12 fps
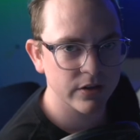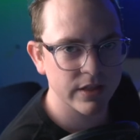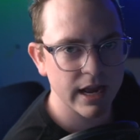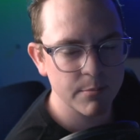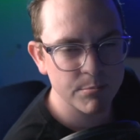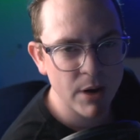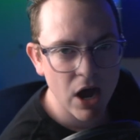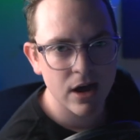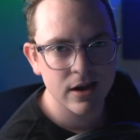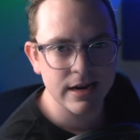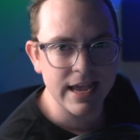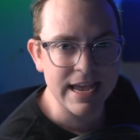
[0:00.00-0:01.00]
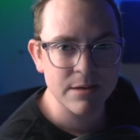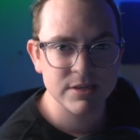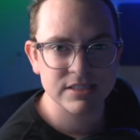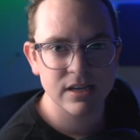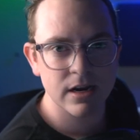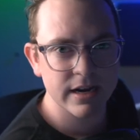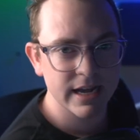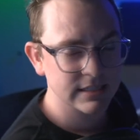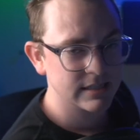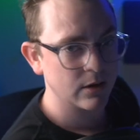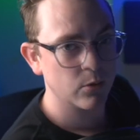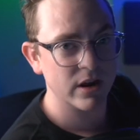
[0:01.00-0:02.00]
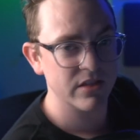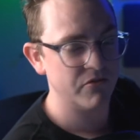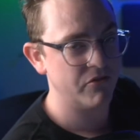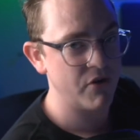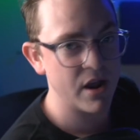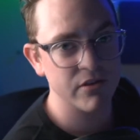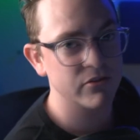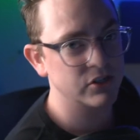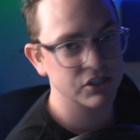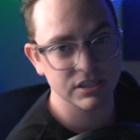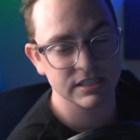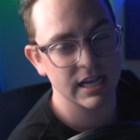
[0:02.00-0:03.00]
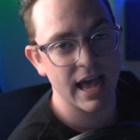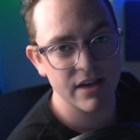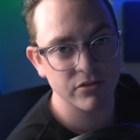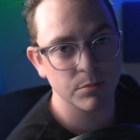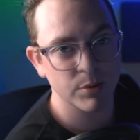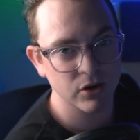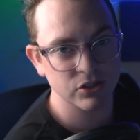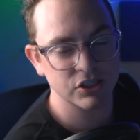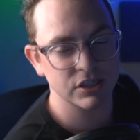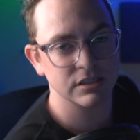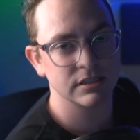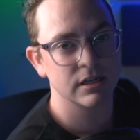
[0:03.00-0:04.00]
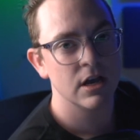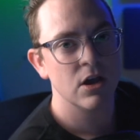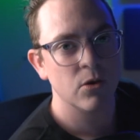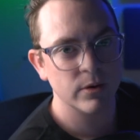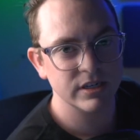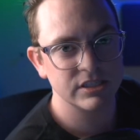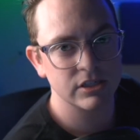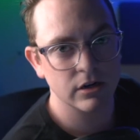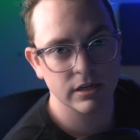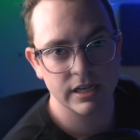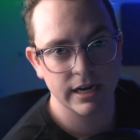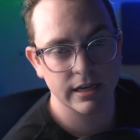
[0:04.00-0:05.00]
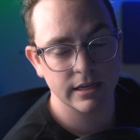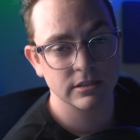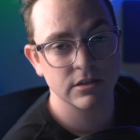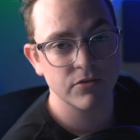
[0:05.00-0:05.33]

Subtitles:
that I bought on Amazon as like one of the very first things I ever purchased when I started getting into